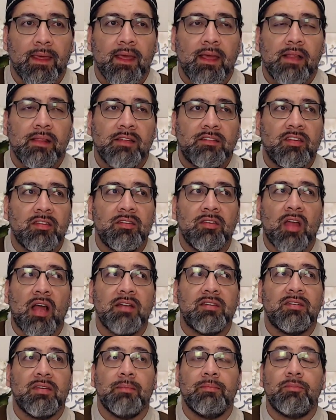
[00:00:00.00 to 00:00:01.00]
This is not
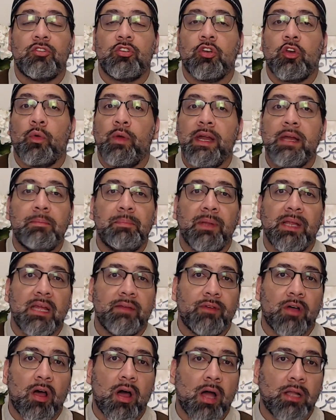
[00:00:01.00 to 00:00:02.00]
some screenplay of a
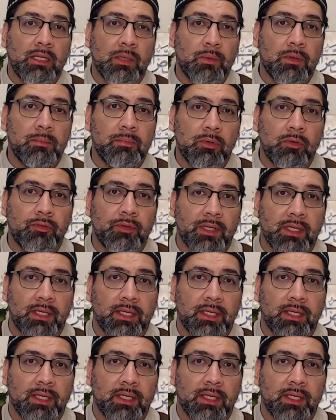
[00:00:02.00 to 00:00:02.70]
Hollywood movie.